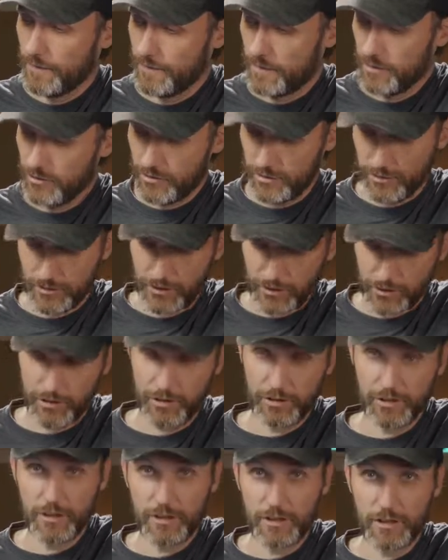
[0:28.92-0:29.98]
This is
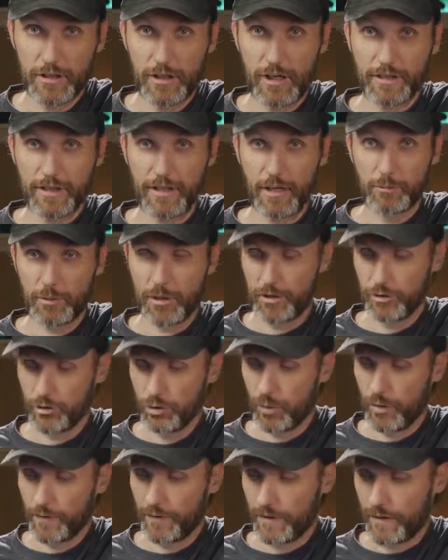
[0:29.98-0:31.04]
actually a camera, a new
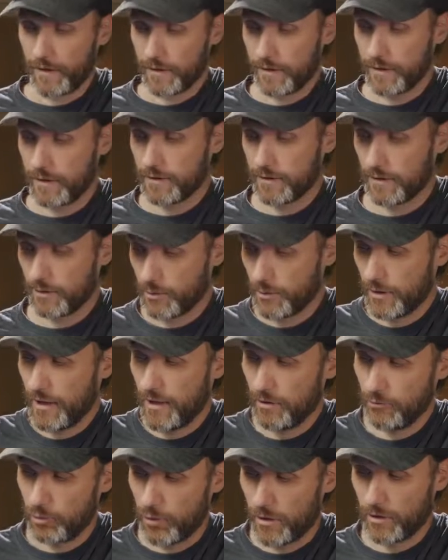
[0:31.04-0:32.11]
one that I got. I already
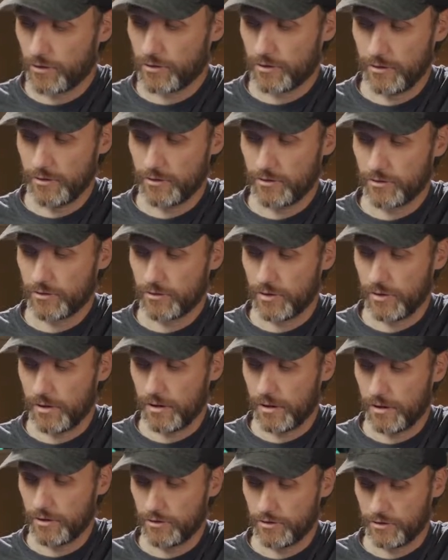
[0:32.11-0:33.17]
have one of these,
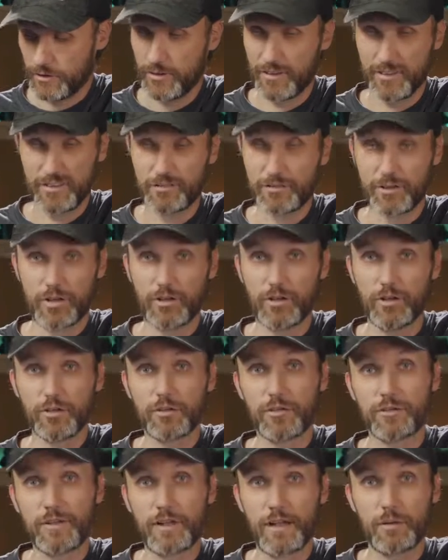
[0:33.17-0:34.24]
just in a different
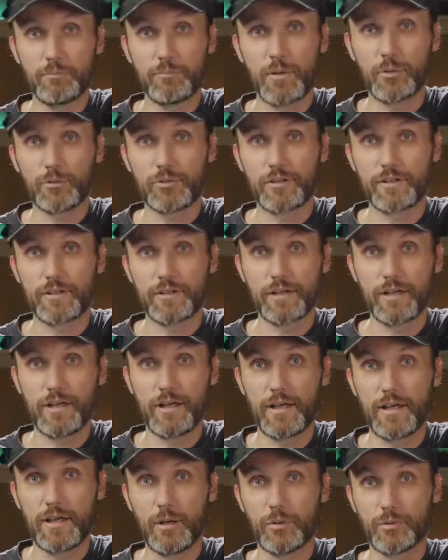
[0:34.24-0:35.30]
color, that I mounted
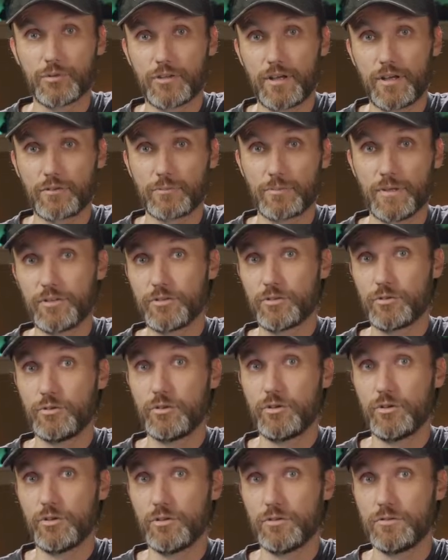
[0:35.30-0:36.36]
outside of my
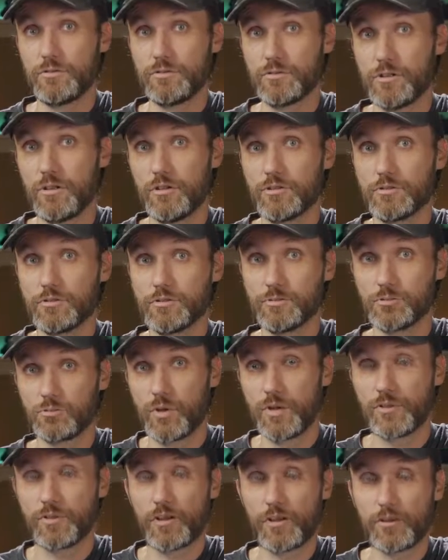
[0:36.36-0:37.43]
studio on
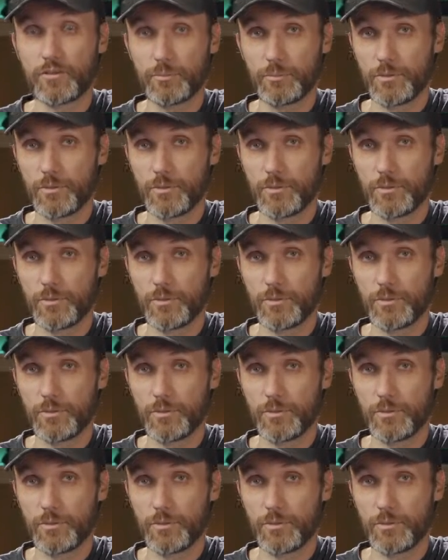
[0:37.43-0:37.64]
one side of the